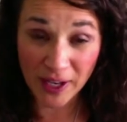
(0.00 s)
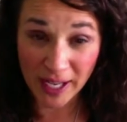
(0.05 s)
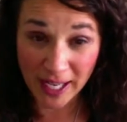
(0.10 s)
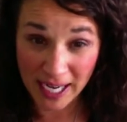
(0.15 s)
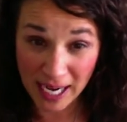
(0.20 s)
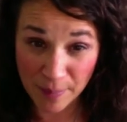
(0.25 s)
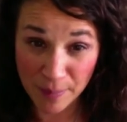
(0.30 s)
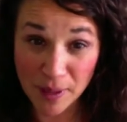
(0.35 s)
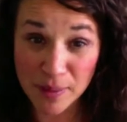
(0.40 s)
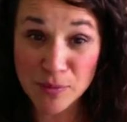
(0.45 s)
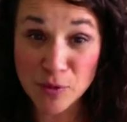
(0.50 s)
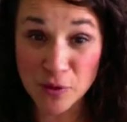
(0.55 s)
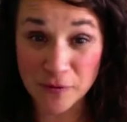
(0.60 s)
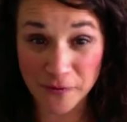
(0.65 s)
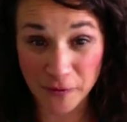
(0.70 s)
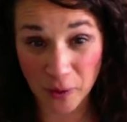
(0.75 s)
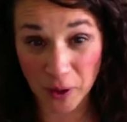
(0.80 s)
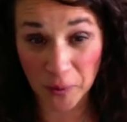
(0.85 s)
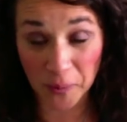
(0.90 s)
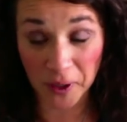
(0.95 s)
and I'm going to move
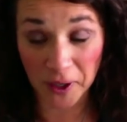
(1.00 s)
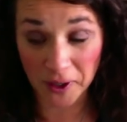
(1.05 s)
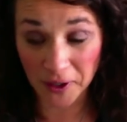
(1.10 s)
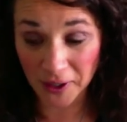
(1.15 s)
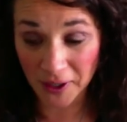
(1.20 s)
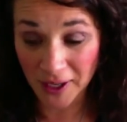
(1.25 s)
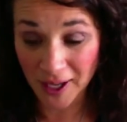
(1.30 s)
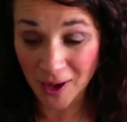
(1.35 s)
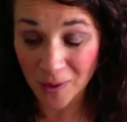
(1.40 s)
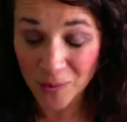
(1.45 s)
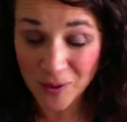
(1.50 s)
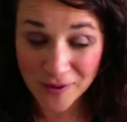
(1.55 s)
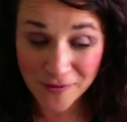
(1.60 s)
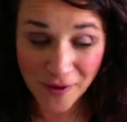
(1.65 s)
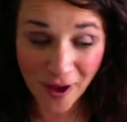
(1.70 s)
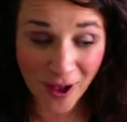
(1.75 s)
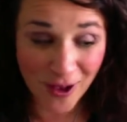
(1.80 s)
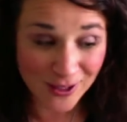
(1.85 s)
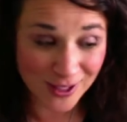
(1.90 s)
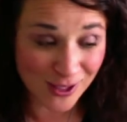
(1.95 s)
forward. We've
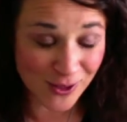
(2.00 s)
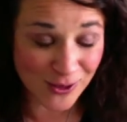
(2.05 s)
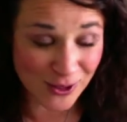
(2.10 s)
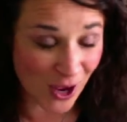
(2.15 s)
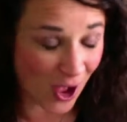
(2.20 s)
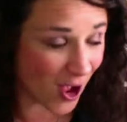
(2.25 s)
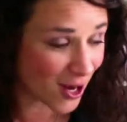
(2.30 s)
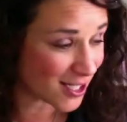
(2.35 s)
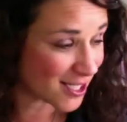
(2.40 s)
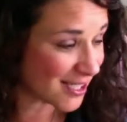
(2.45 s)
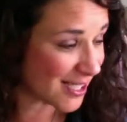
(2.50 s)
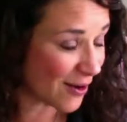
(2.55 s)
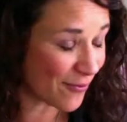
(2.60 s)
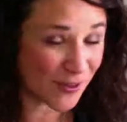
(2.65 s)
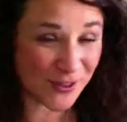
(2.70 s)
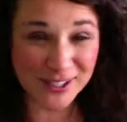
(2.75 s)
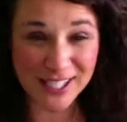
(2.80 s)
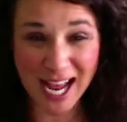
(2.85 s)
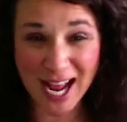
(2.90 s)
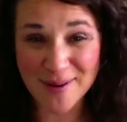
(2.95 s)
also talked
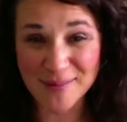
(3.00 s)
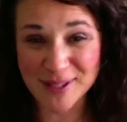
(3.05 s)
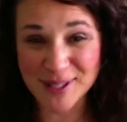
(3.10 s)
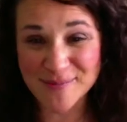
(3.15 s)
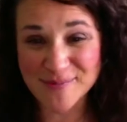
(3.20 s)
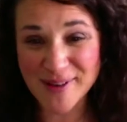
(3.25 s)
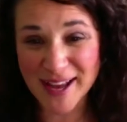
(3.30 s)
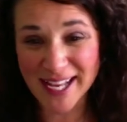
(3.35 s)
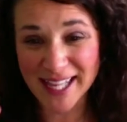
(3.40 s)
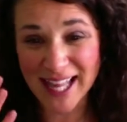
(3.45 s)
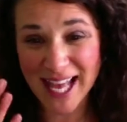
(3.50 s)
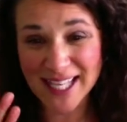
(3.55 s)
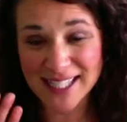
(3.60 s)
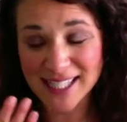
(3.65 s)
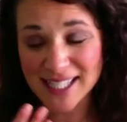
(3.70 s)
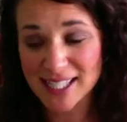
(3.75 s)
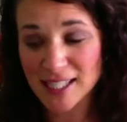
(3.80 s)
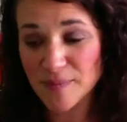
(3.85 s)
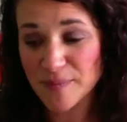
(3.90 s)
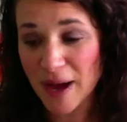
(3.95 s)
several times in my
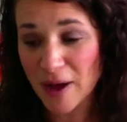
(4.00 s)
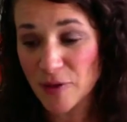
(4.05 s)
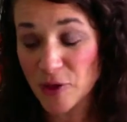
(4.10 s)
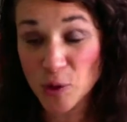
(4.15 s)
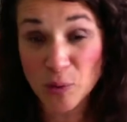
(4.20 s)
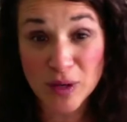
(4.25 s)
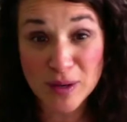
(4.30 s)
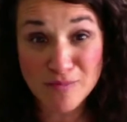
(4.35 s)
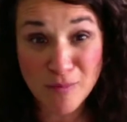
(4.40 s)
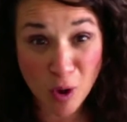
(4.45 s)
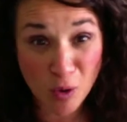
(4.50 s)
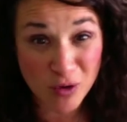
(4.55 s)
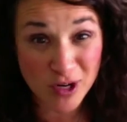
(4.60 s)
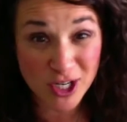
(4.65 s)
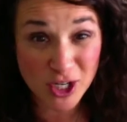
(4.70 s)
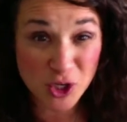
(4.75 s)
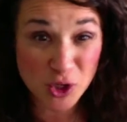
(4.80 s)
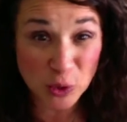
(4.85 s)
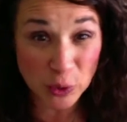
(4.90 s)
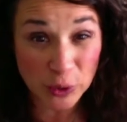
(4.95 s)
classes about the remote
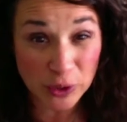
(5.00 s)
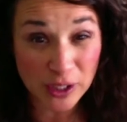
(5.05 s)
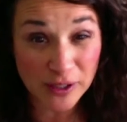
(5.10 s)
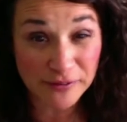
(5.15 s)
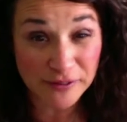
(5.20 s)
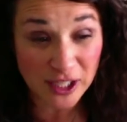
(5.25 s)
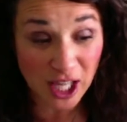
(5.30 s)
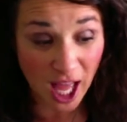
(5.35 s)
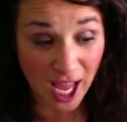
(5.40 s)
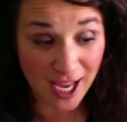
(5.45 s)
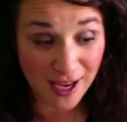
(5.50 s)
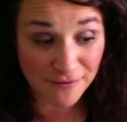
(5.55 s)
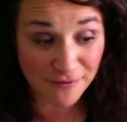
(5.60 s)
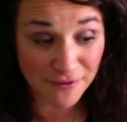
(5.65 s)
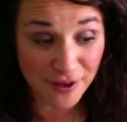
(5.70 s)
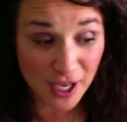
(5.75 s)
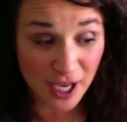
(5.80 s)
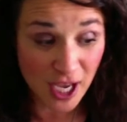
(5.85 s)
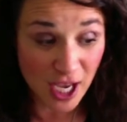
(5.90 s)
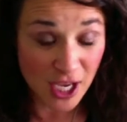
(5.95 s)
control of life.
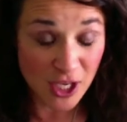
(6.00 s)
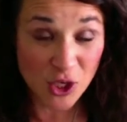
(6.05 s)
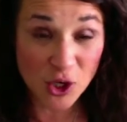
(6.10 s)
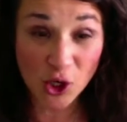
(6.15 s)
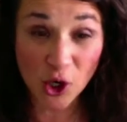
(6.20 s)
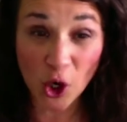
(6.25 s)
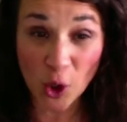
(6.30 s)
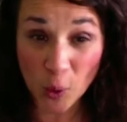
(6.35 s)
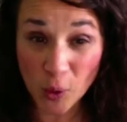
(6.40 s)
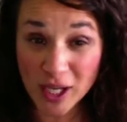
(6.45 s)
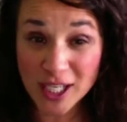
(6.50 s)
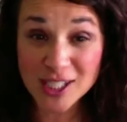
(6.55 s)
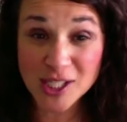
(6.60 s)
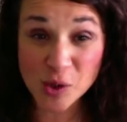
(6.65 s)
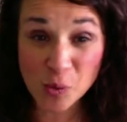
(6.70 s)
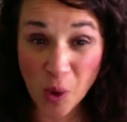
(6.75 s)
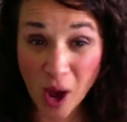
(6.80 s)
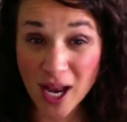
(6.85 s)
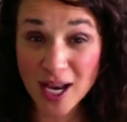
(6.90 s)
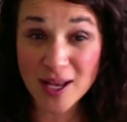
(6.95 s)
You're going to
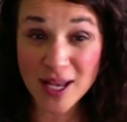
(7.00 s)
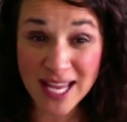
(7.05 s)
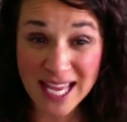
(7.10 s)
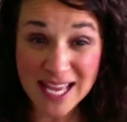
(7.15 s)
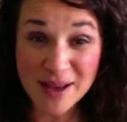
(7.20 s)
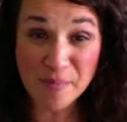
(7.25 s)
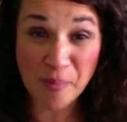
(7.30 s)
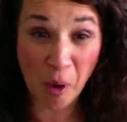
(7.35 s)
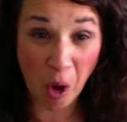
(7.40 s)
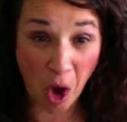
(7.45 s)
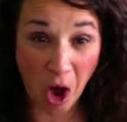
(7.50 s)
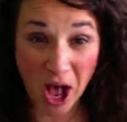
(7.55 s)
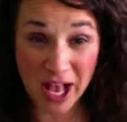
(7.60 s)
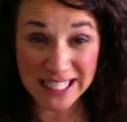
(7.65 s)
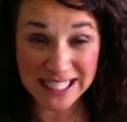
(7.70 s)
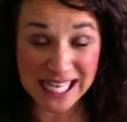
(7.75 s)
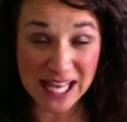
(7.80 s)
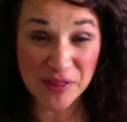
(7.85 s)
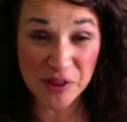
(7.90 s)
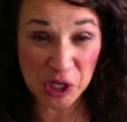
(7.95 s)
want to hit
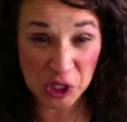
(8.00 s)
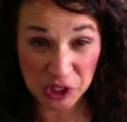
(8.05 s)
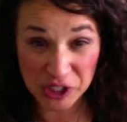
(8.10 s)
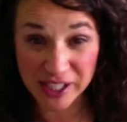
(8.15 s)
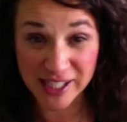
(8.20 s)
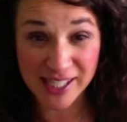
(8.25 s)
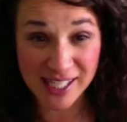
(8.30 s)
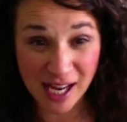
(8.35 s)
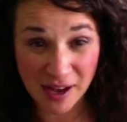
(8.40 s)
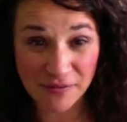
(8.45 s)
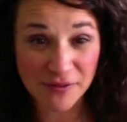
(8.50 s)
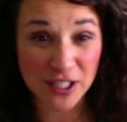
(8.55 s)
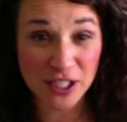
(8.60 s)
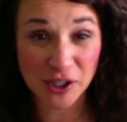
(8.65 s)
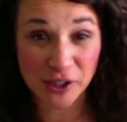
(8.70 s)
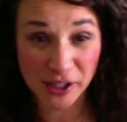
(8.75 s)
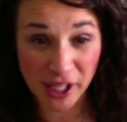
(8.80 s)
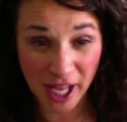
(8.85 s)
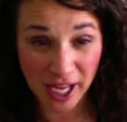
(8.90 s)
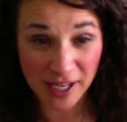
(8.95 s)
pause on the good stuff in
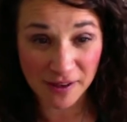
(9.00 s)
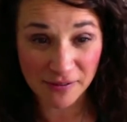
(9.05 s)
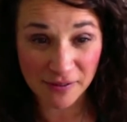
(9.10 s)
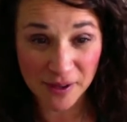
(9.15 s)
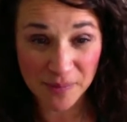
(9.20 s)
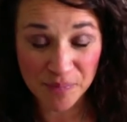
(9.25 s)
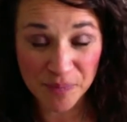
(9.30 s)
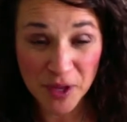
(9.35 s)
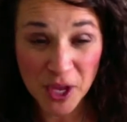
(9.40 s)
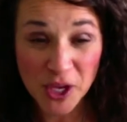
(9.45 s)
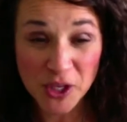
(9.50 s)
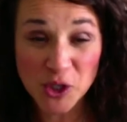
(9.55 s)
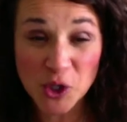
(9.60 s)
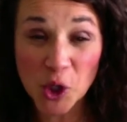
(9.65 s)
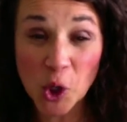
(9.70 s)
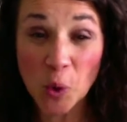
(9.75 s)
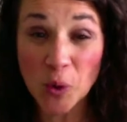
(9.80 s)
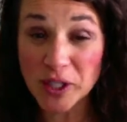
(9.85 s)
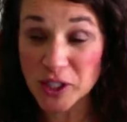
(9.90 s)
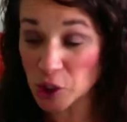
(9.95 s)
your life. You're
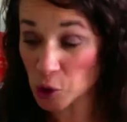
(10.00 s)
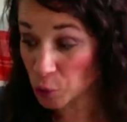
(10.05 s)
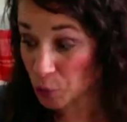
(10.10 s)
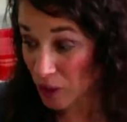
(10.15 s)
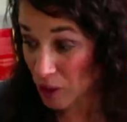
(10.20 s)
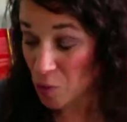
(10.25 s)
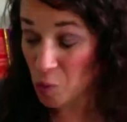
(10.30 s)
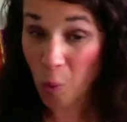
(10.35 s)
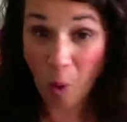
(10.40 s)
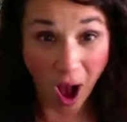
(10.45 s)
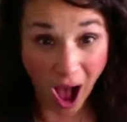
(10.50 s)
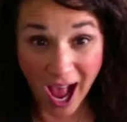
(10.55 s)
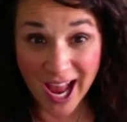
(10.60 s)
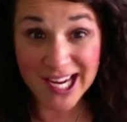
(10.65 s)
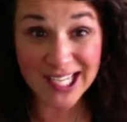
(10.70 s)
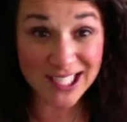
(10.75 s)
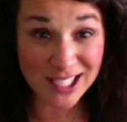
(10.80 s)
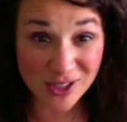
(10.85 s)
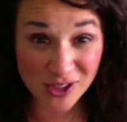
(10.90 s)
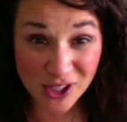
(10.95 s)
going to
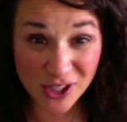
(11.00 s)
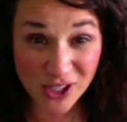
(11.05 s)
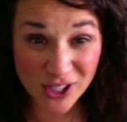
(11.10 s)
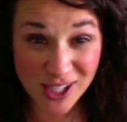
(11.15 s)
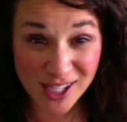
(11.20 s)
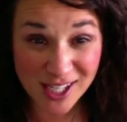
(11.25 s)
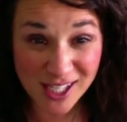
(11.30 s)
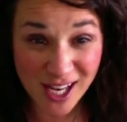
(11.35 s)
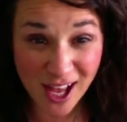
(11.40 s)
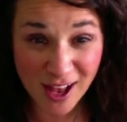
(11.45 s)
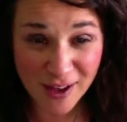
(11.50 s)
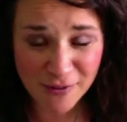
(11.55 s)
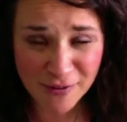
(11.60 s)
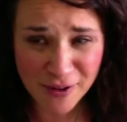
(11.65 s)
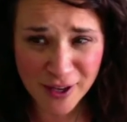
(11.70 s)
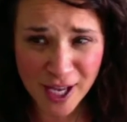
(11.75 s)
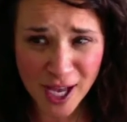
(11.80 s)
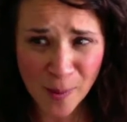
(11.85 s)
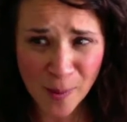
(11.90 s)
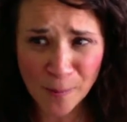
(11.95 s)
rewind the good stuff,
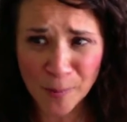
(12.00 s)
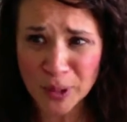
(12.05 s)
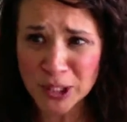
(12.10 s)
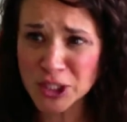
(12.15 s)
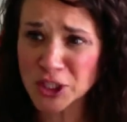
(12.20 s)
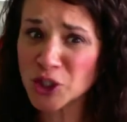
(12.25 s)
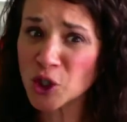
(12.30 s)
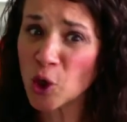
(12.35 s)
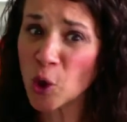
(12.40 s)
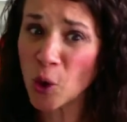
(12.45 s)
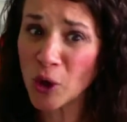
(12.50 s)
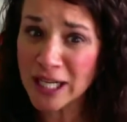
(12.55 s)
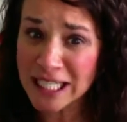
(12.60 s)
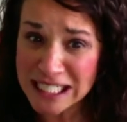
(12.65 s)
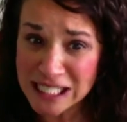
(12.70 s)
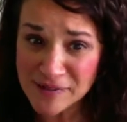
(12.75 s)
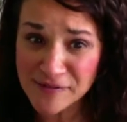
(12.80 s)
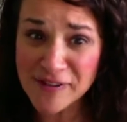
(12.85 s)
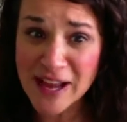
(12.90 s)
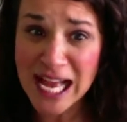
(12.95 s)
but you're going
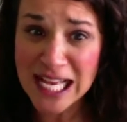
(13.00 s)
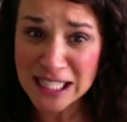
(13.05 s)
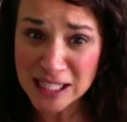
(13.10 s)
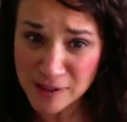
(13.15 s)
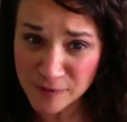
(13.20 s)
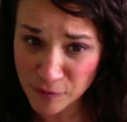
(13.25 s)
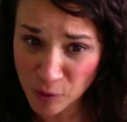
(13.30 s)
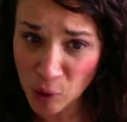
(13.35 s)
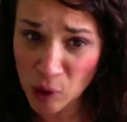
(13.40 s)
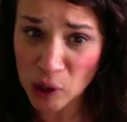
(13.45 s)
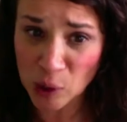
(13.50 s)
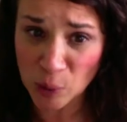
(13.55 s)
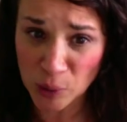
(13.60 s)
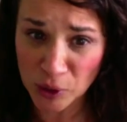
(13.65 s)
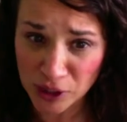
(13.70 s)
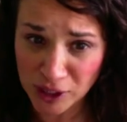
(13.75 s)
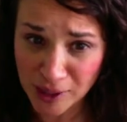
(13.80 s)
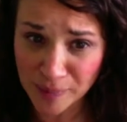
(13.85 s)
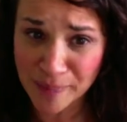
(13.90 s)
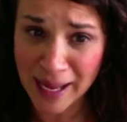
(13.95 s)
to fast
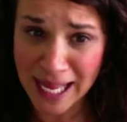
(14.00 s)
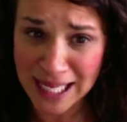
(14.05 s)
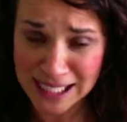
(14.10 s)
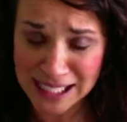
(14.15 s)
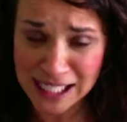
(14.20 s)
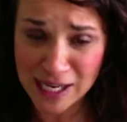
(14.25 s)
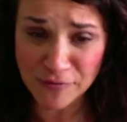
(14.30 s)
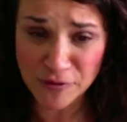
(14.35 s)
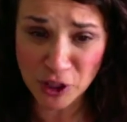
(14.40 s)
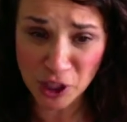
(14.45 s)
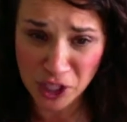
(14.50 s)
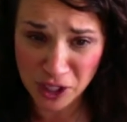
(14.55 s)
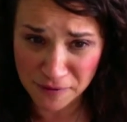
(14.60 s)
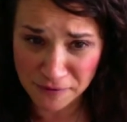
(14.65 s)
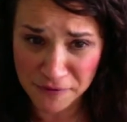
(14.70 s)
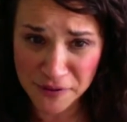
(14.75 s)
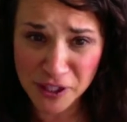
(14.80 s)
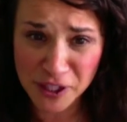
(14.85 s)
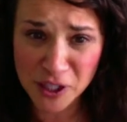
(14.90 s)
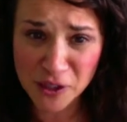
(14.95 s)
forward the bad stuff. You're going to
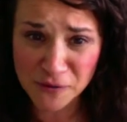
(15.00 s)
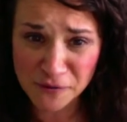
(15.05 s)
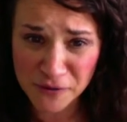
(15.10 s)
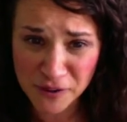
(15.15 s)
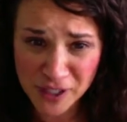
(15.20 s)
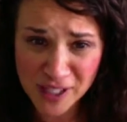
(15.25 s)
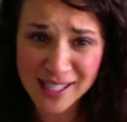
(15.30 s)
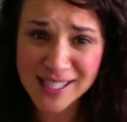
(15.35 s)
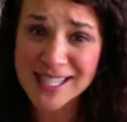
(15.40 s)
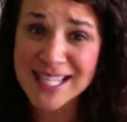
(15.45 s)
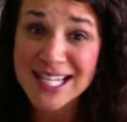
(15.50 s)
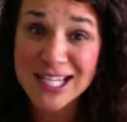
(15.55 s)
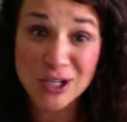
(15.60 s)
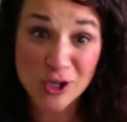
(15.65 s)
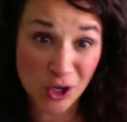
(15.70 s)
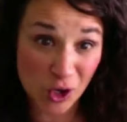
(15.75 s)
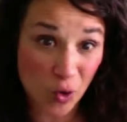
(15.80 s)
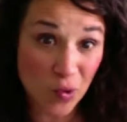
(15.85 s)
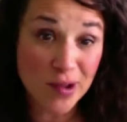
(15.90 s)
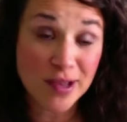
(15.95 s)
feel your feelings and
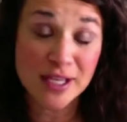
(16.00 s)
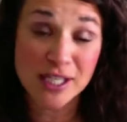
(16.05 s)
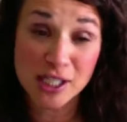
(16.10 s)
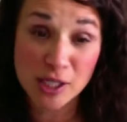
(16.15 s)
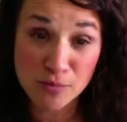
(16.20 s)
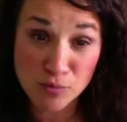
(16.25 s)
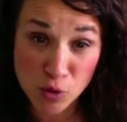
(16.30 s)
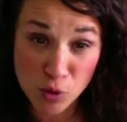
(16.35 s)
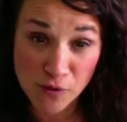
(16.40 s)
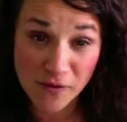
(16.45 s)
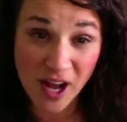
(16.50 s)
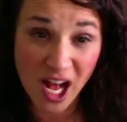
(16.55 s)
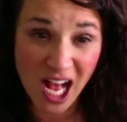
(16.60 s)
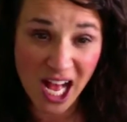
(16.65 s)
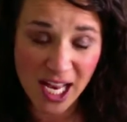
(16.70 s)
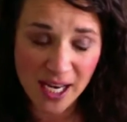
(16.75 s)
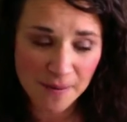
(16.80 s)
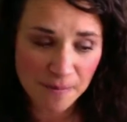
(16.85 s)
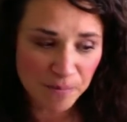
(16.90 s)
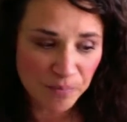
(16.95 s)
you're going to move
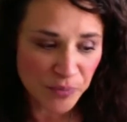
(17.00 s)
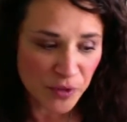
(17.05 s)
on.